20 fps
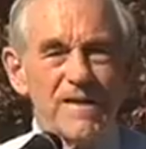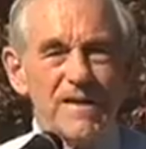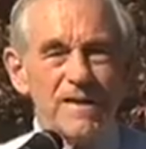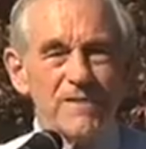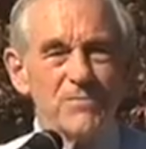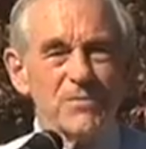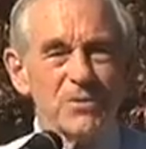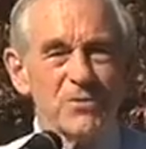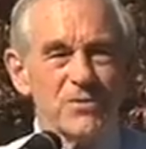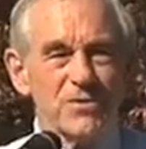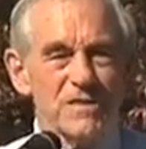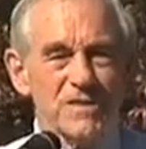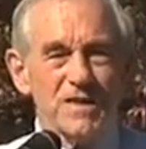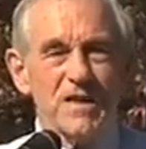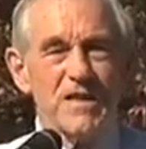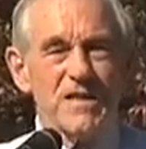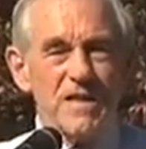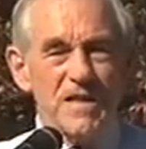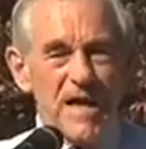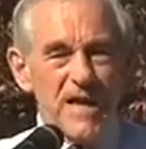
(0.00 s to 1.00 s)
They come to us
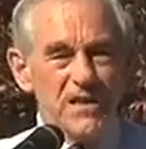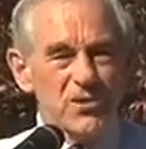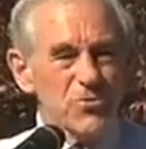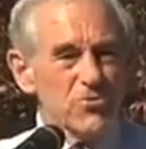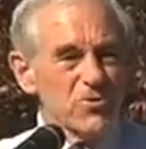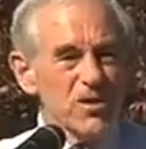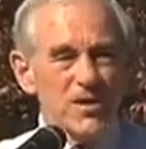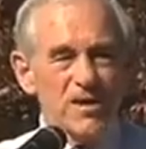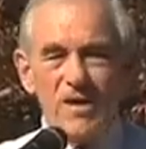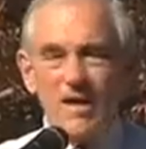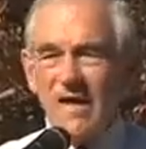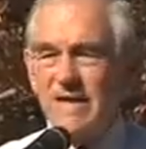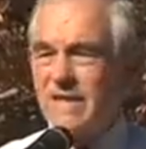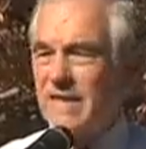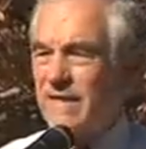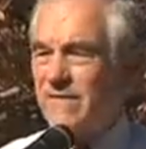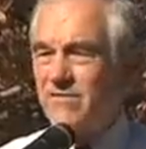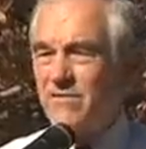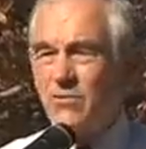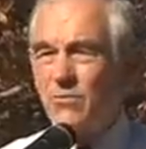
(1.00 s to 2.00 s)
in a natural or
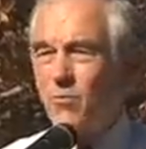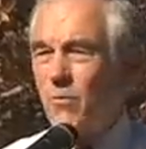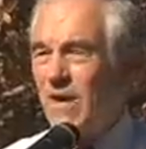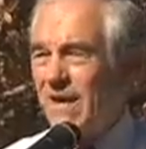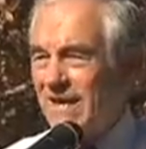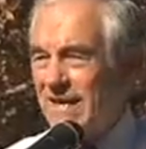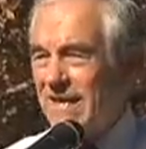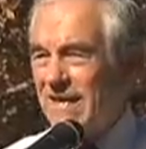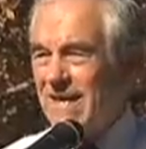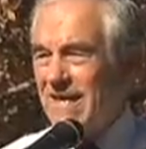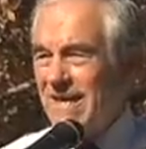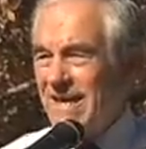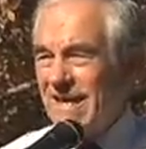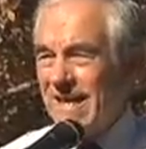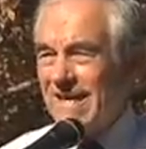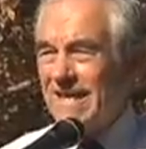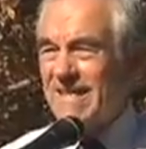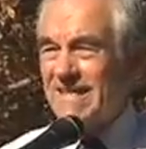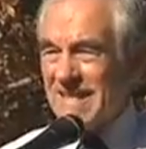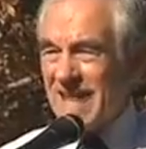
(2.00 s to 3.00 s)
God-given way,
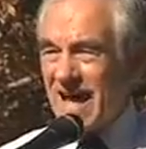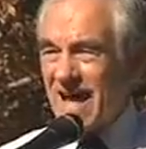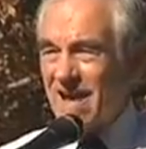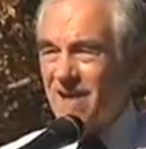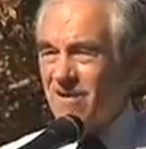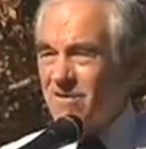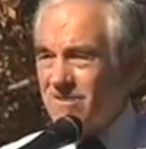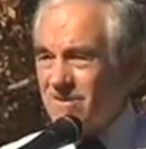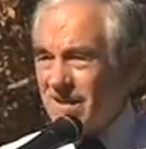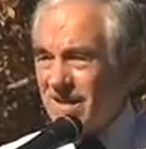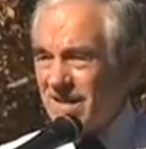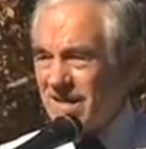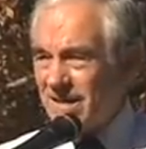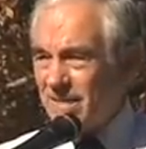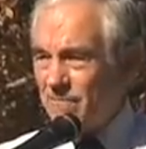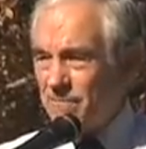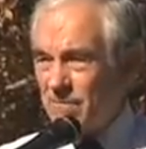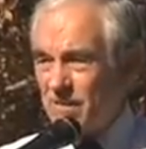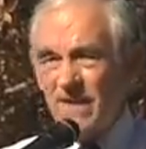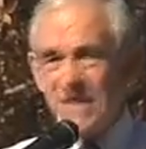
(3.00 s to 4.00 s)
and it's our
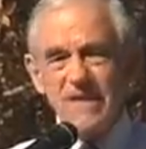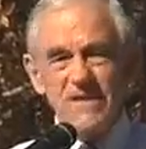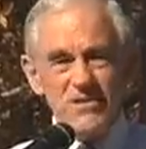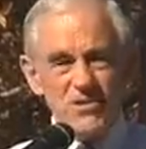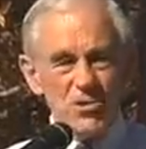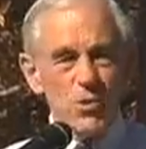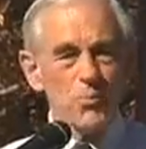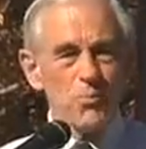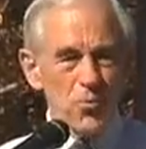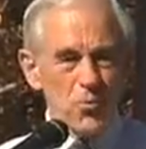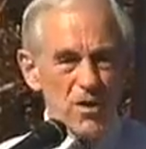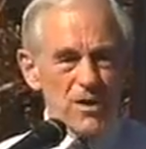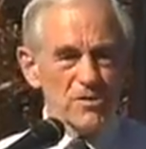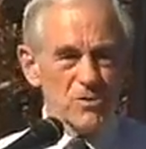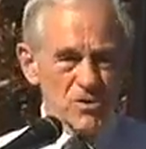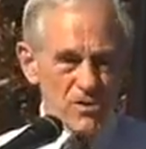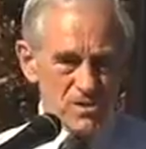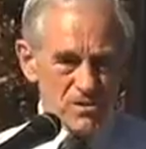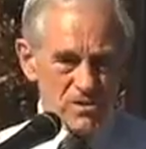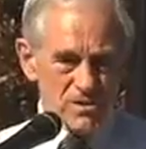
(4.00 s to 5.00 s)
life that is so
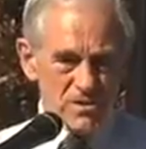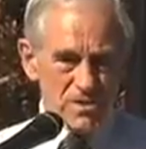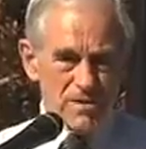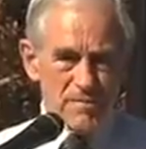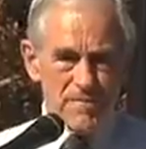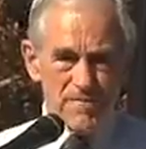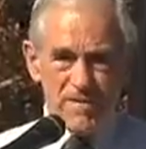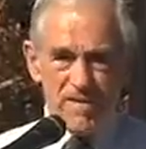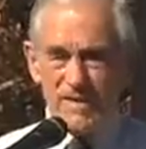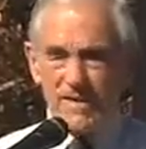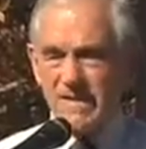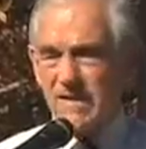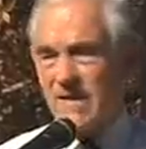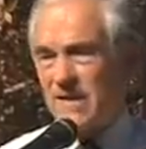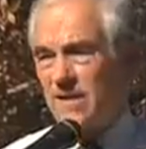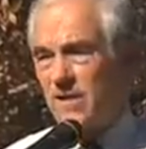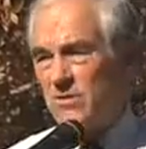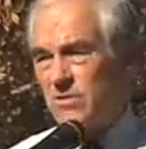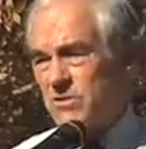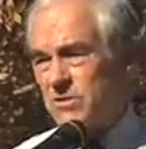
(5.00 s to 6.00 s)
precious that
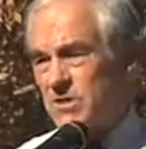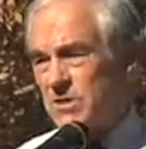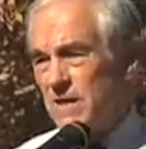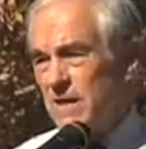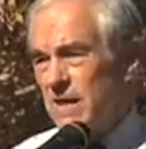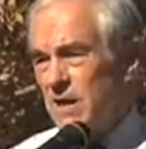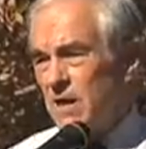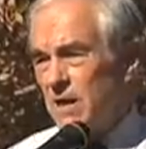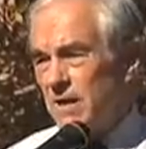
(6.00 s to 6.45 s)
counts.